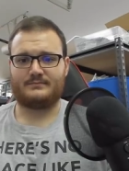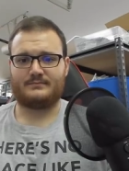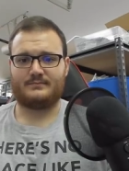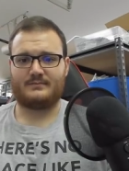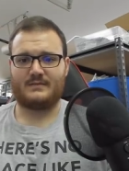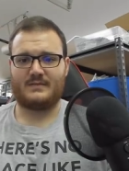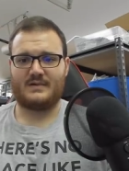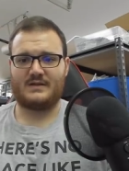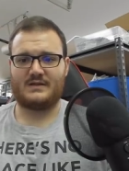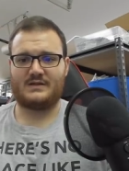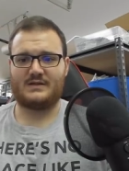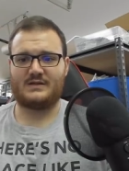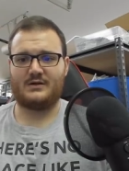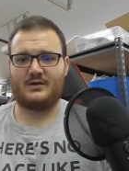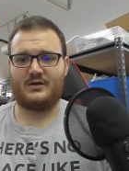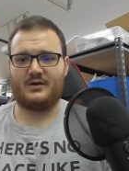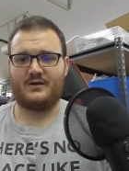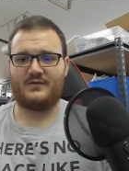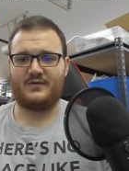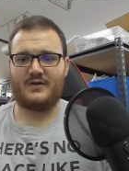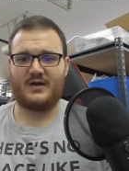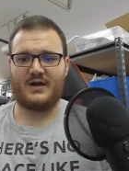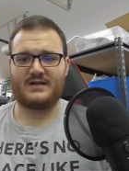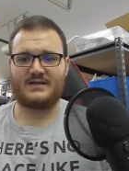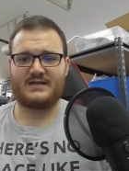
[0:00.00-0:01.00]
So if
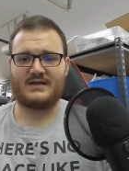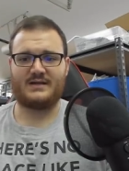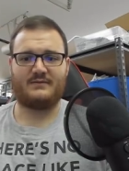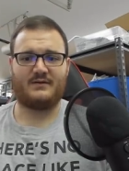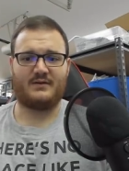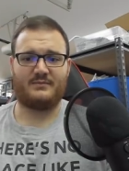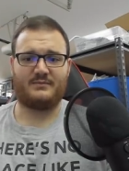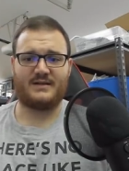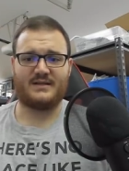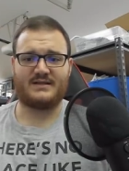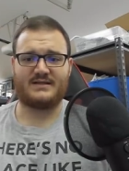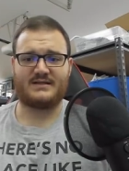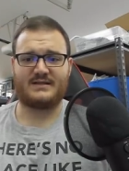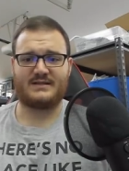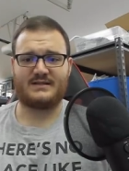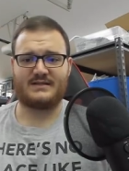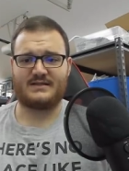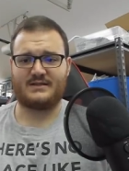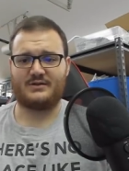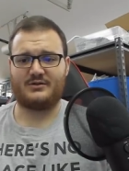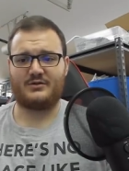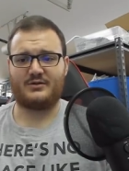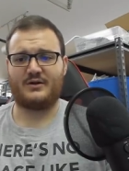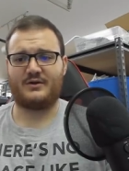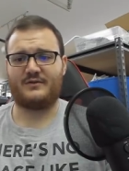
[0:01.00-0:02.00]
you guys have a business and
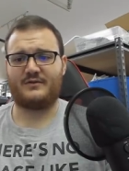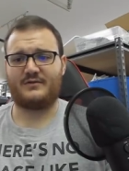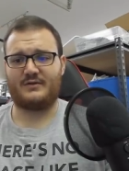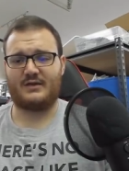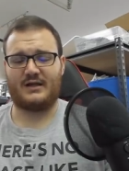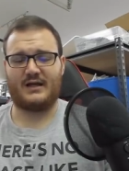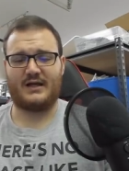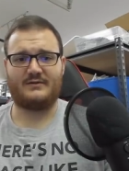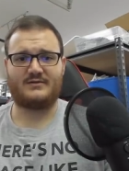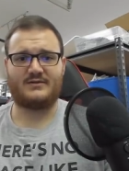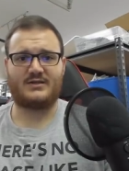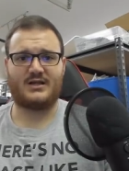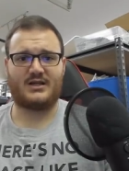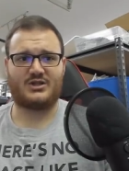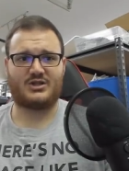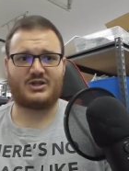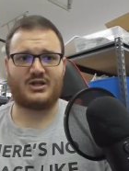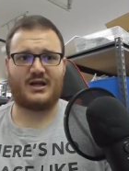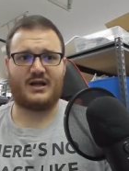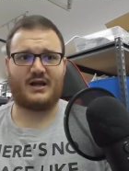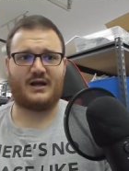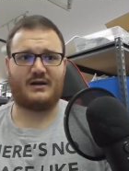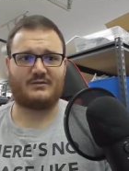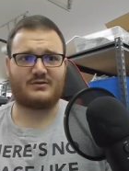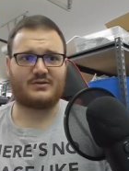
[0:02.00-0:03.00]
you're looking for live chat, check
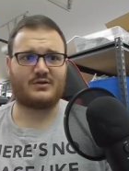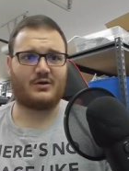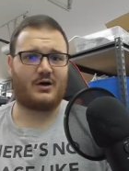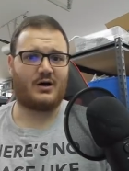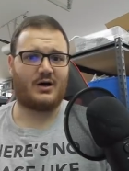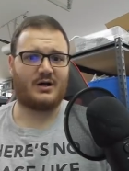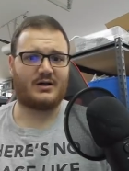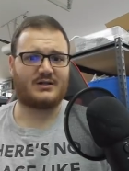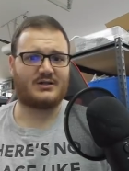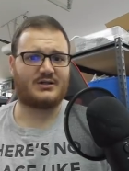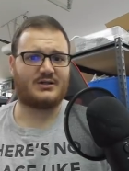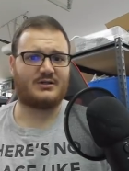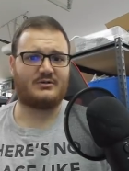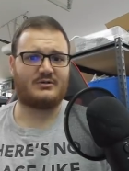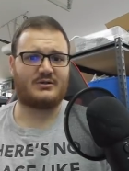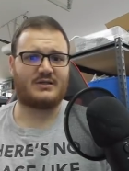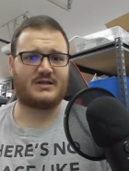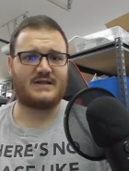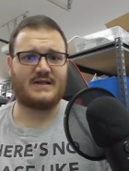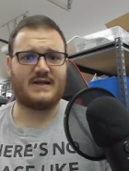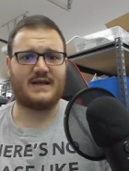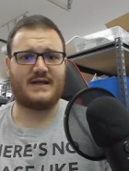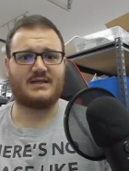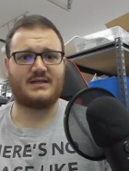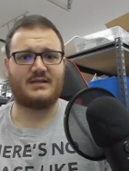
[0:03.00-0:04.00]
out
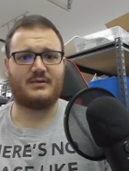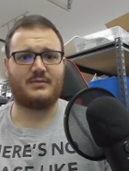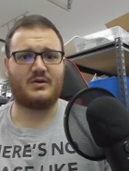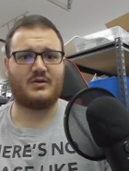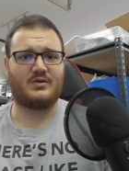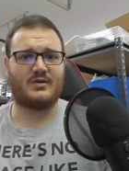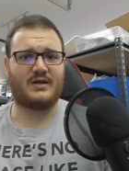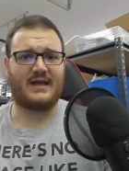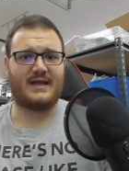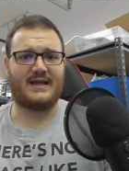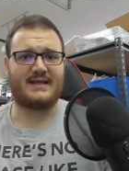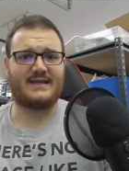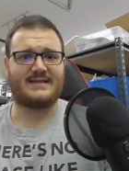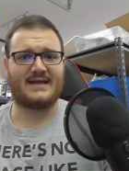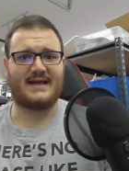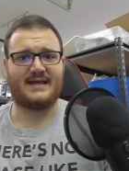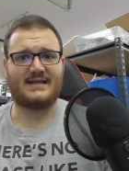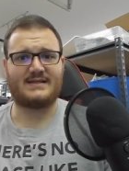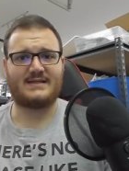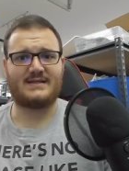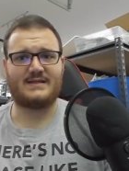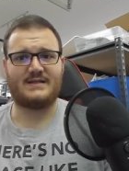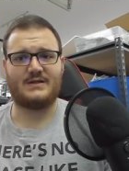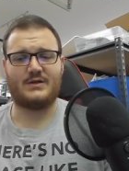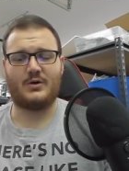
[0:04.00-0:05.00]

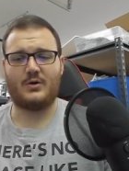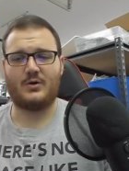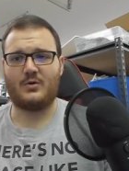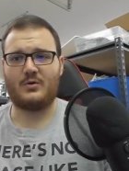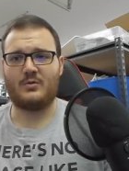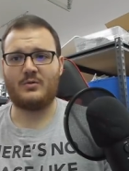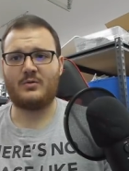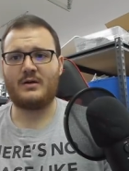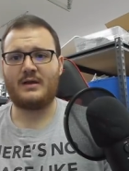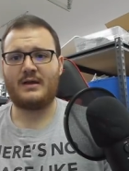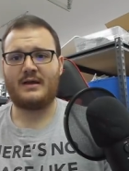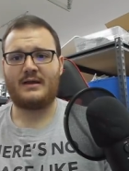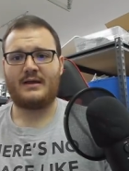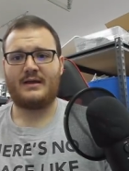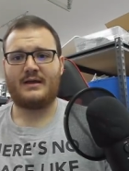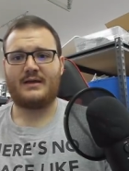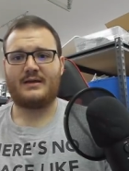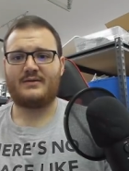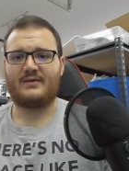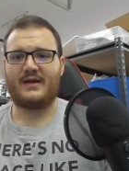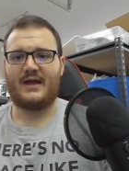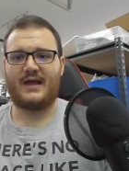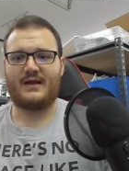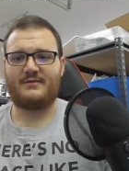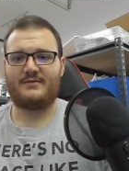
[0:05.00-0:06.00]
talk2tawk.to.
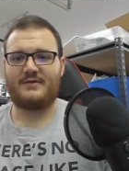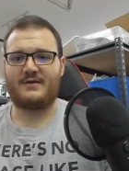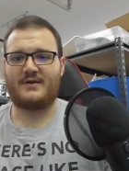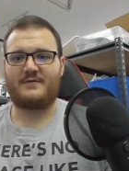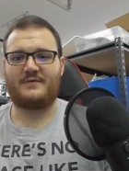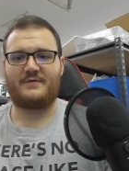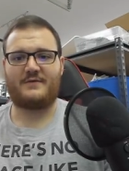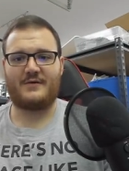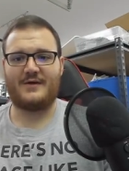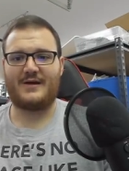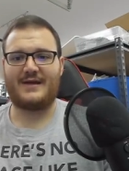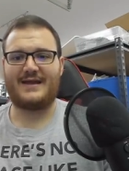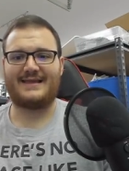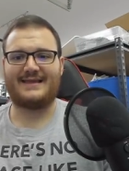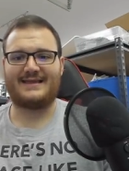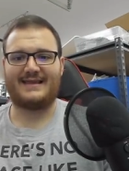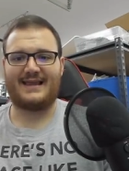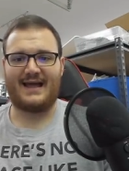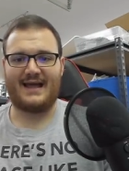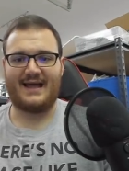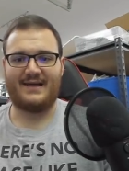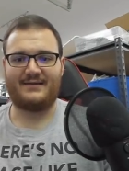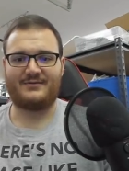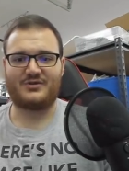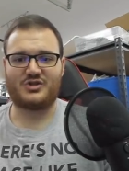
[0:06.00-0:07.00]
They have a free
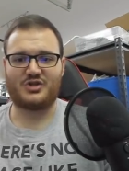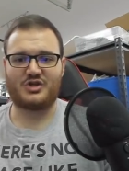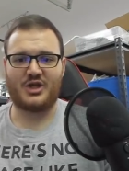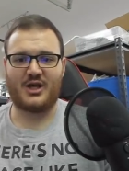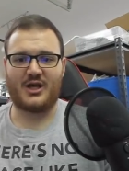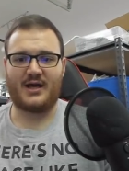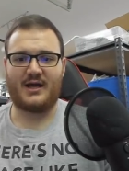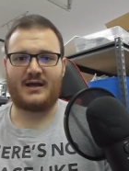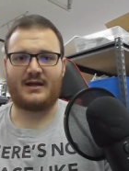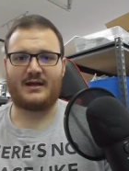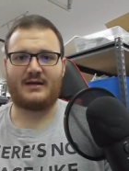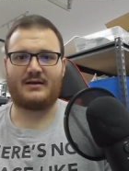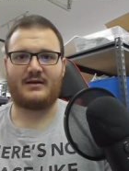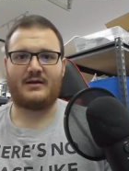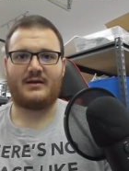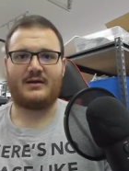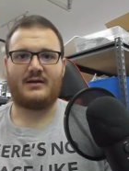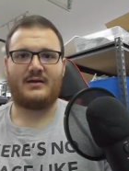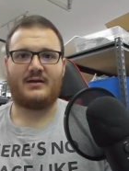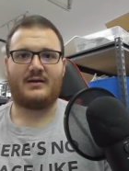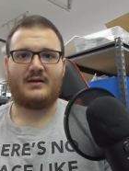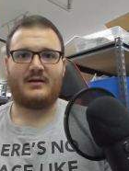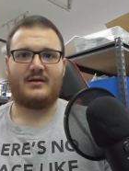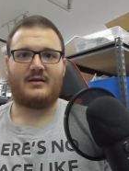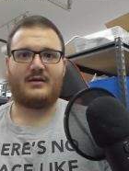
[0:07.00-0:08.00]
live chat,
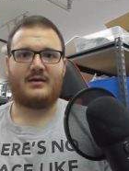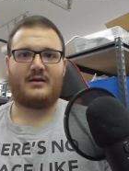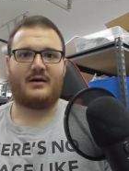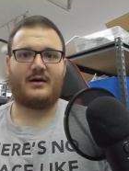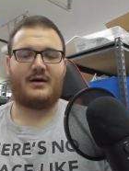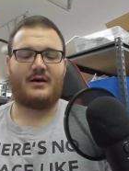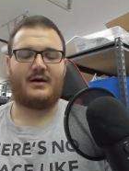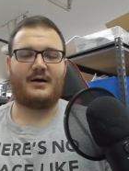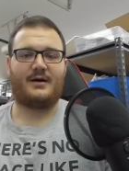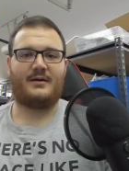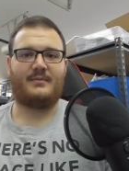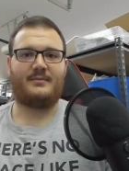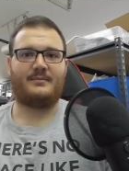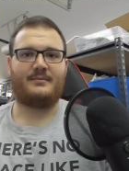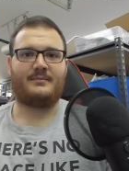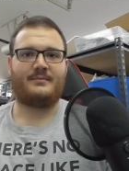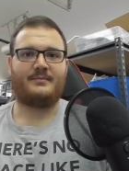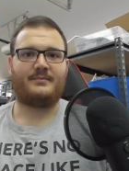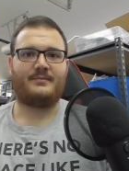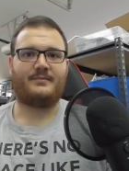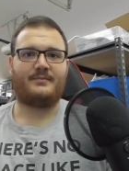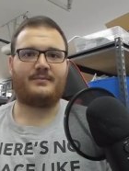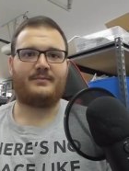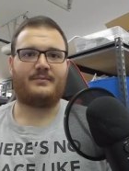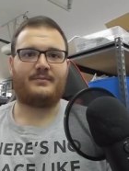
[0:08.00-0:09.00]

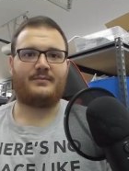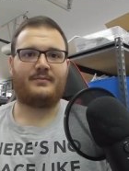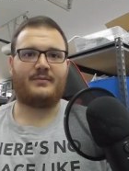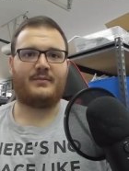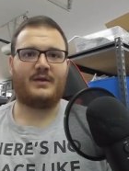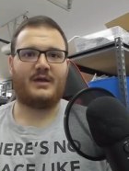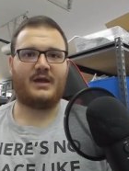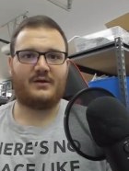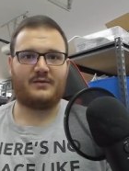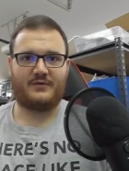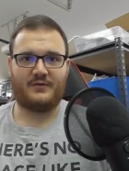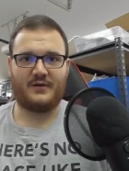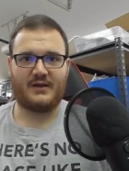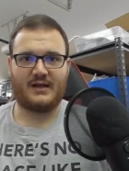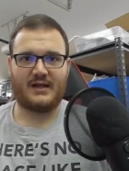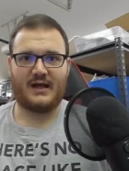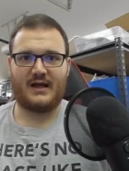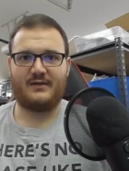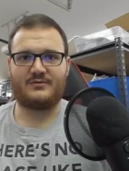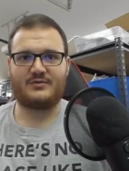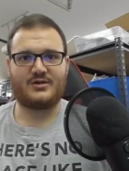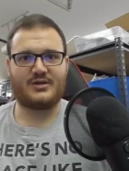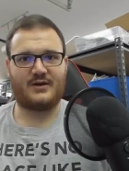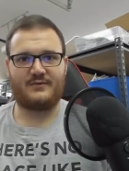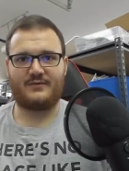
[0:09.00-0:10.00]
free live
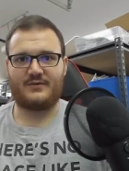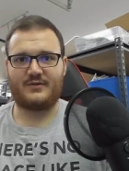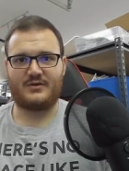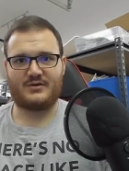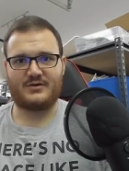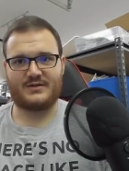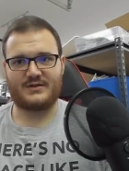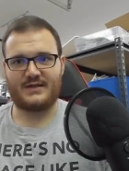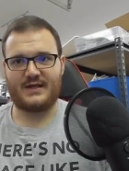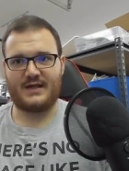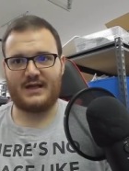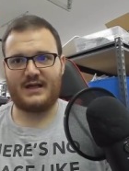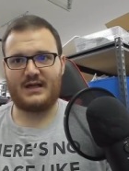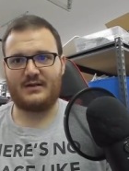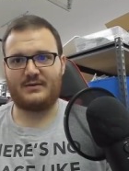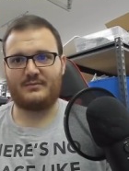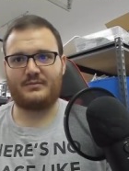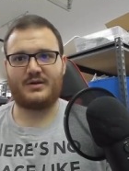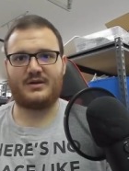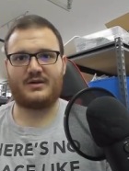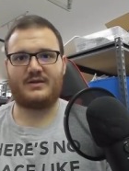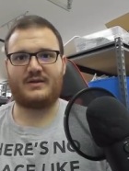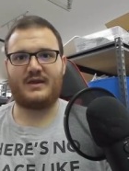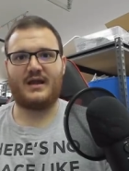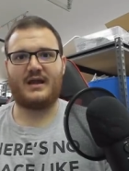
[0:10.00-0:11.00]
chat for your site,
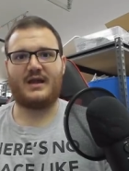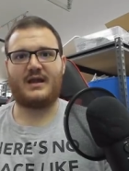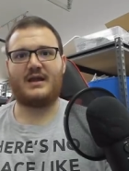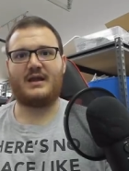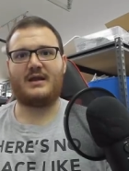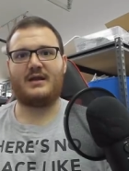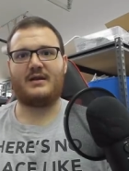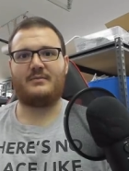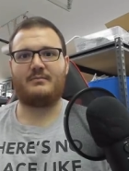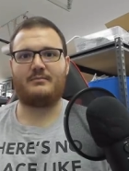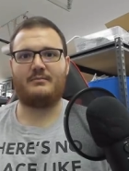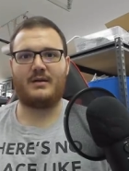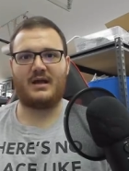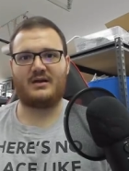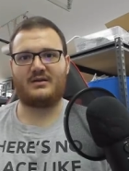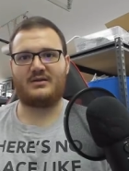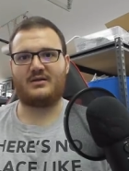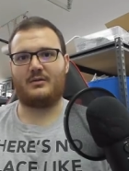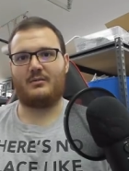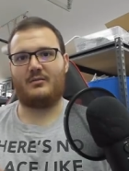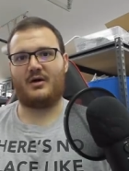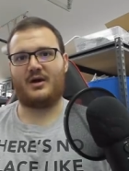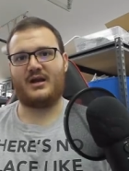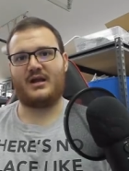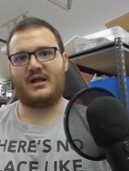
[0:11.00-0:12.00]
but they make their
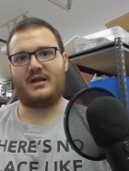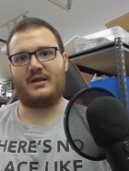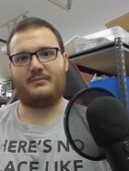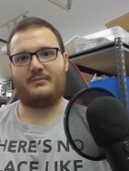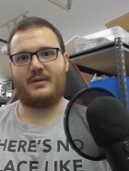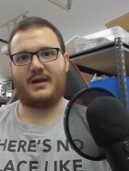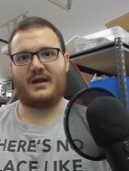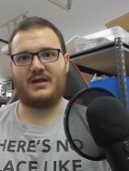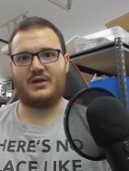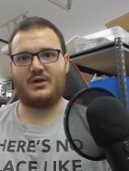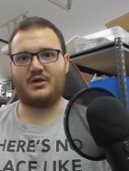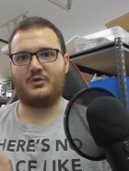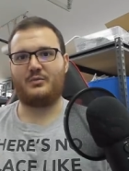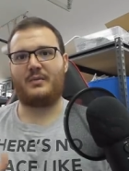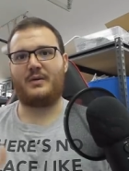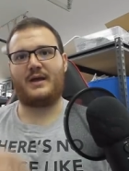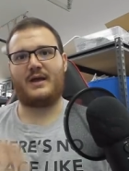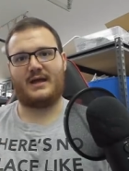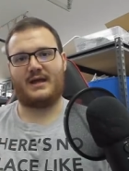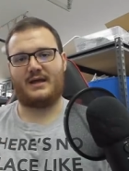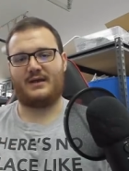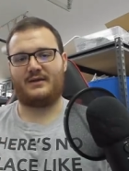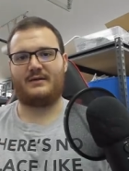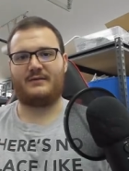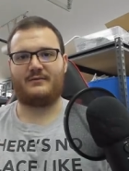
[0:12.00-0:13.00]
money by you
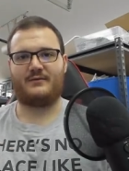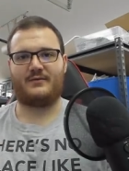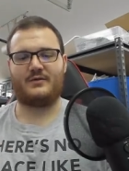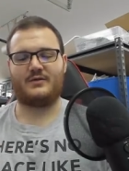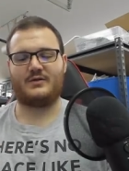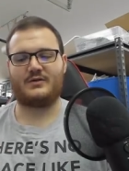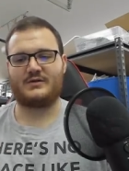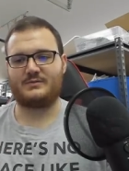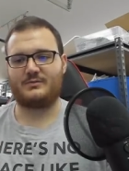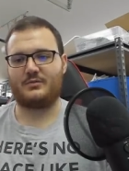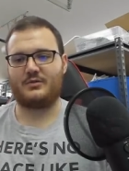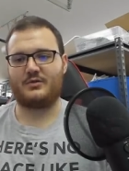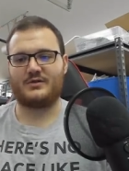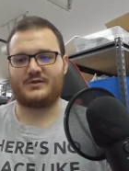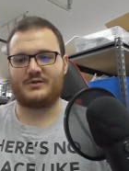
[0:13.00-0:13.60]
paying them for the support.